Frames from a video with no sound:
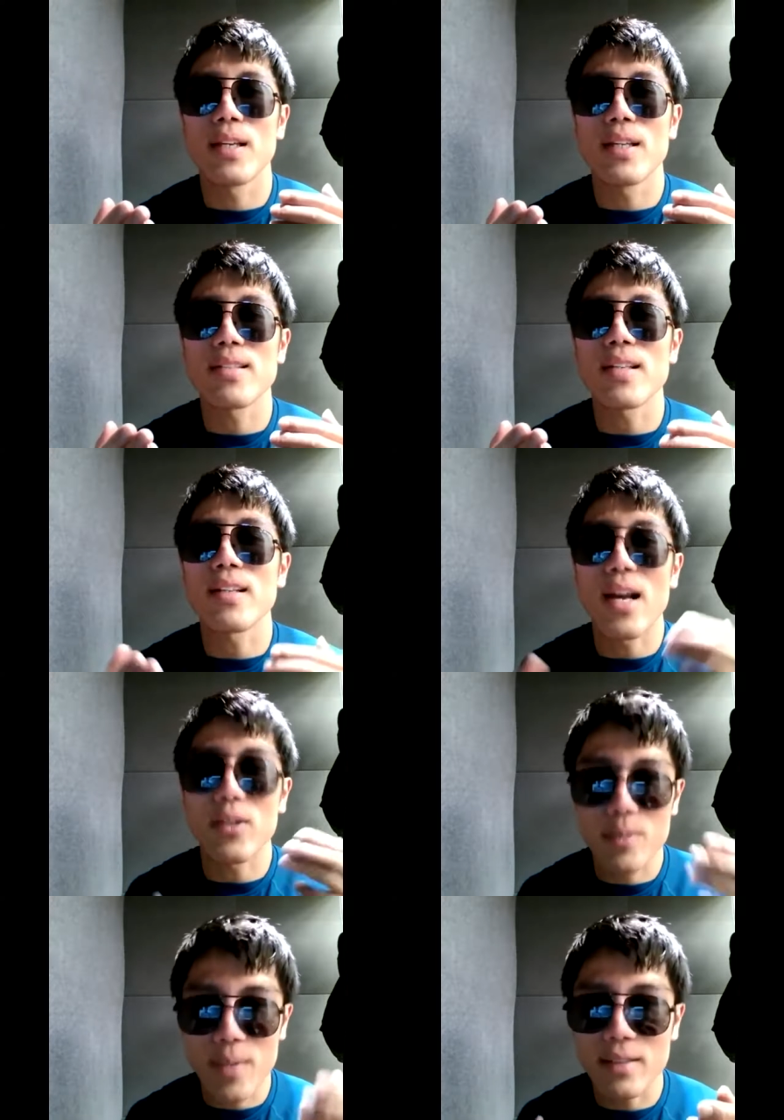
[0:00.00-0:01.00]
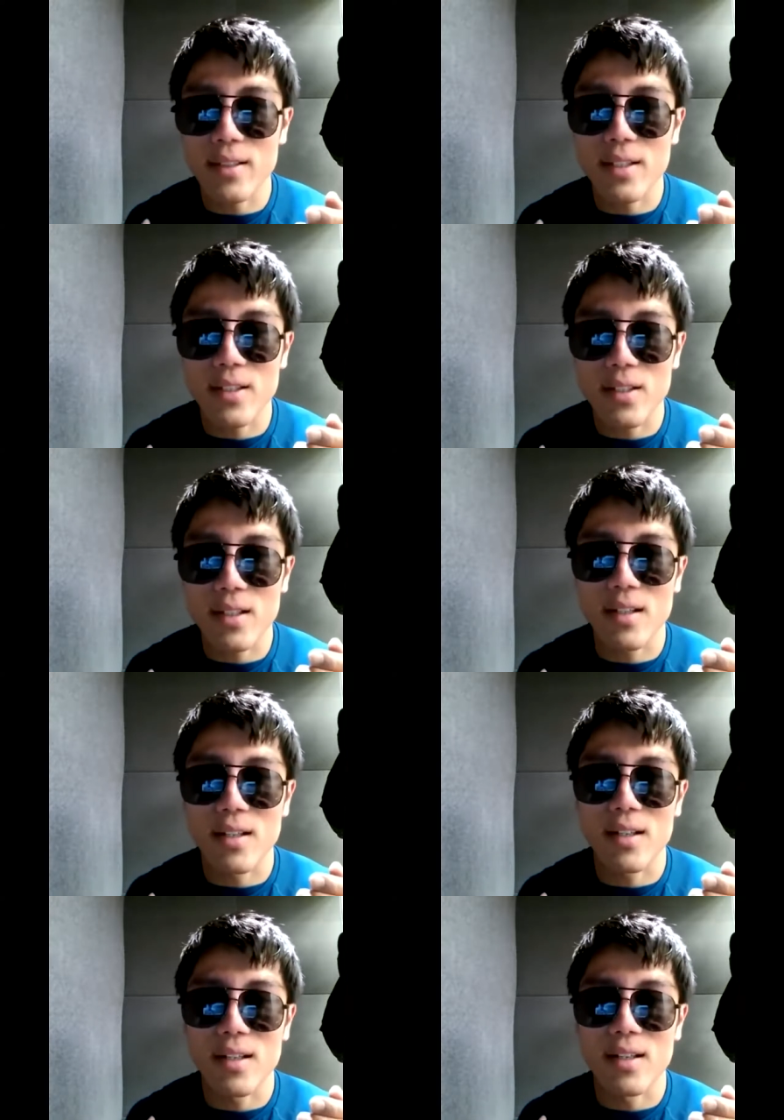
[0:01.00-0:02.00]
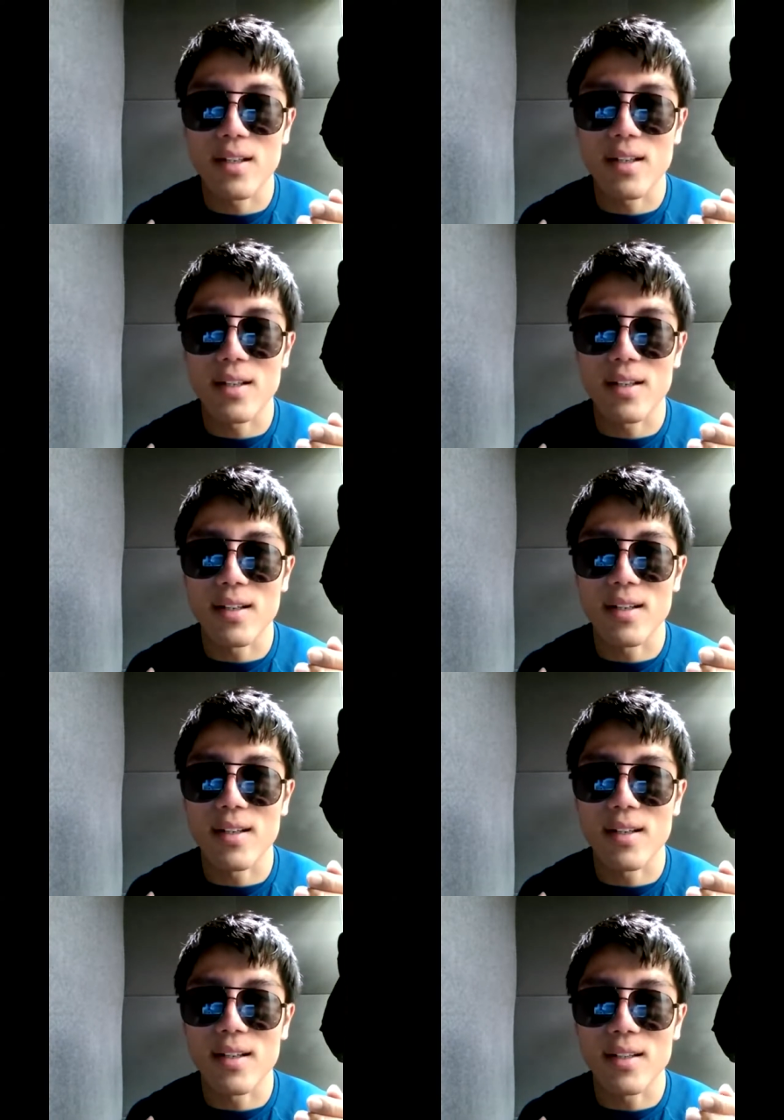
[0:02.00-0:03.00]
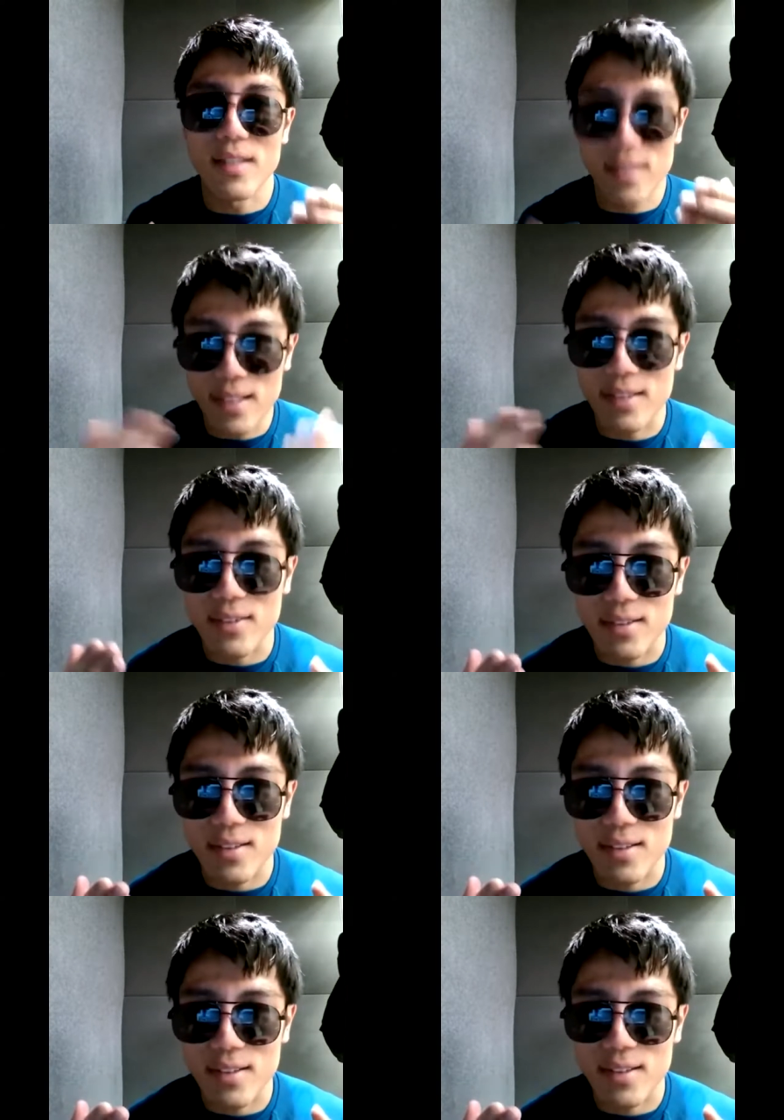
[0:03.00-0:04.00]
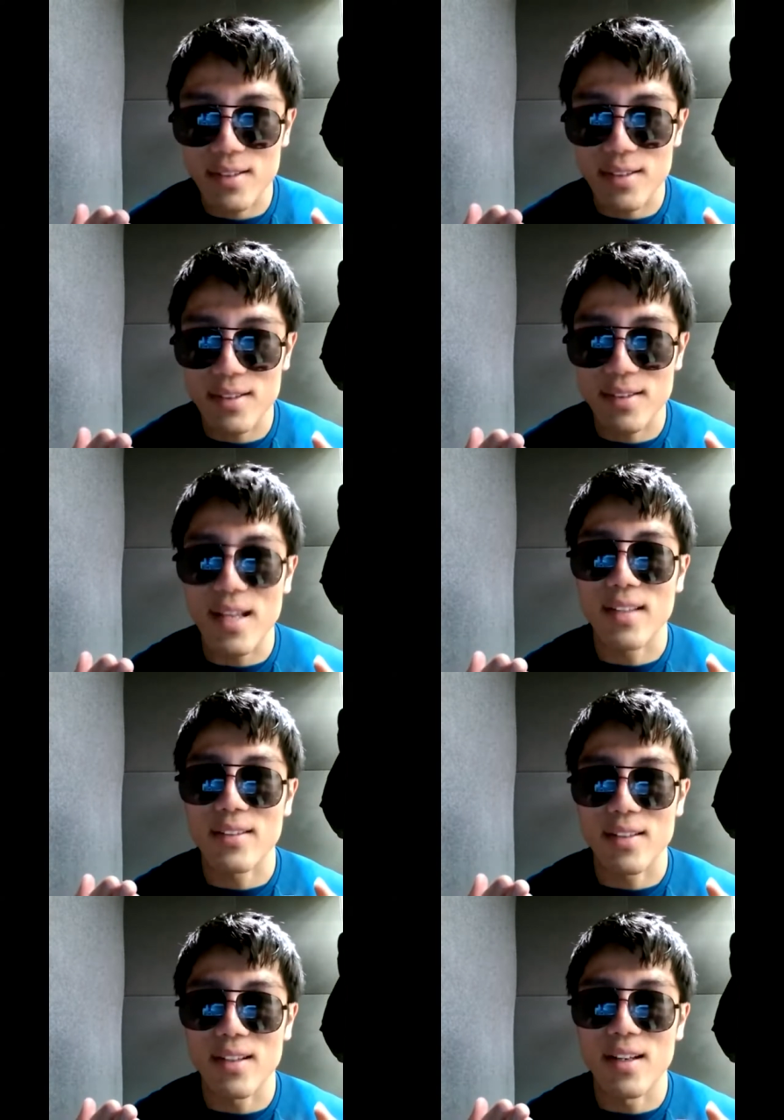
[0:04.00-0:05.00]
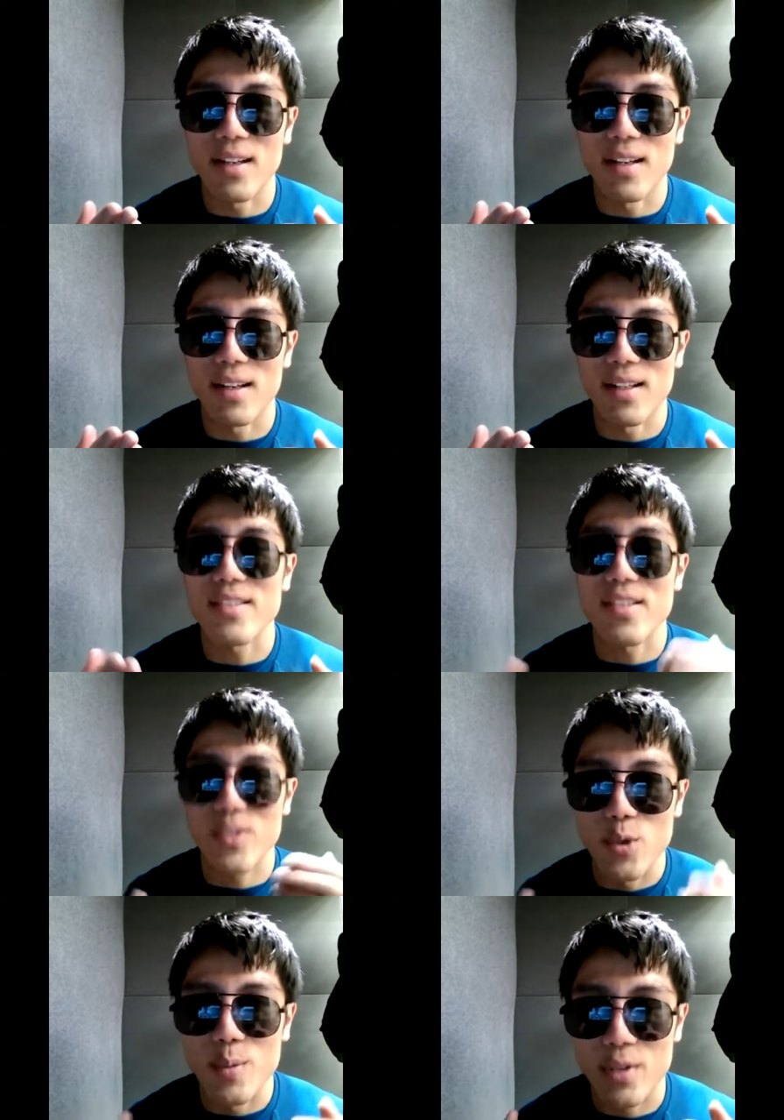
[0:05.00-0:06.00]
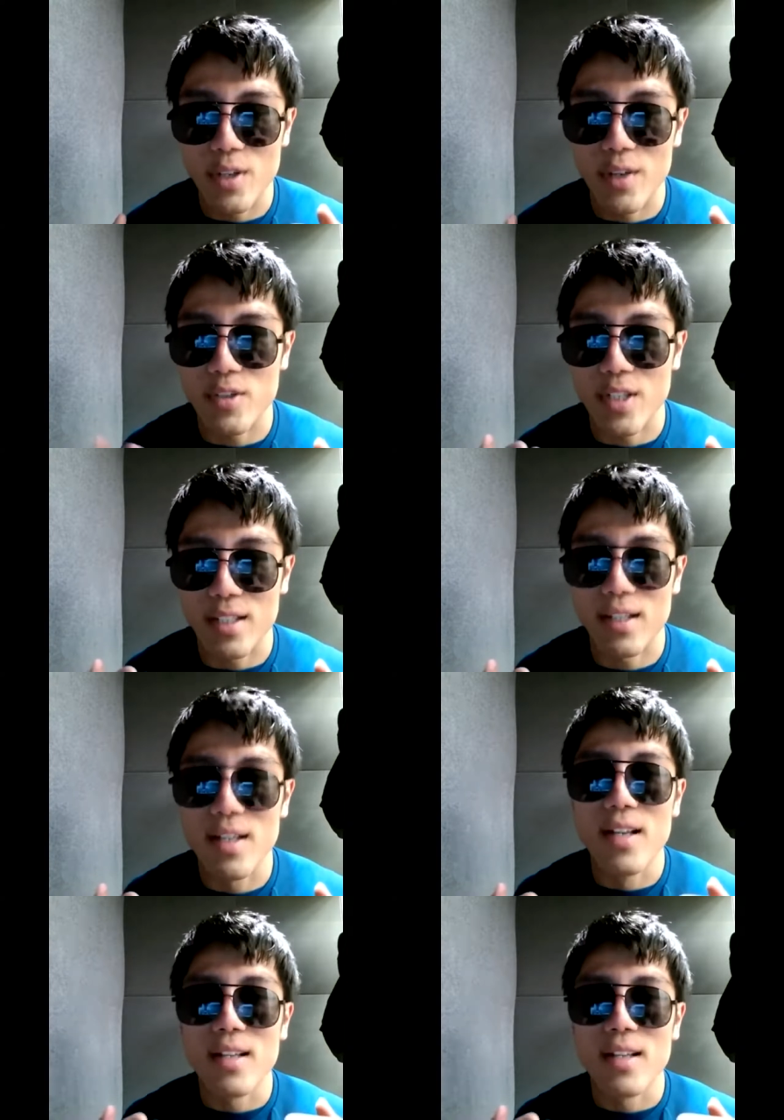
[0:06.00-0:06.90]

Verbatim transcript: It's like an automatic uh, guilt that uh, is assumed of China.